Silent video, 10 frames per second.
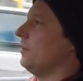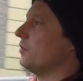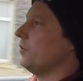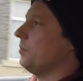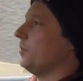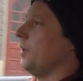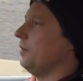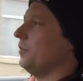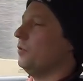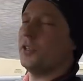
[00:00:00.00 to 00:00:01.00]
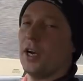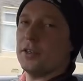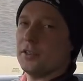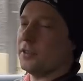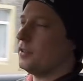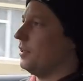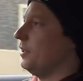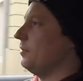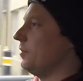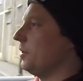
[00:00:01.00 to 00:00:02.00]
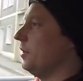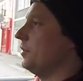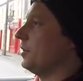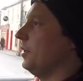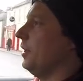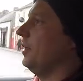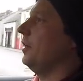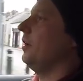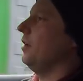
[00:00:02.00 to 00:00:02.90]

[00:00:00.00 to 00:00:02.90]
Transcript: there's going to be quite a few charges on the return journey,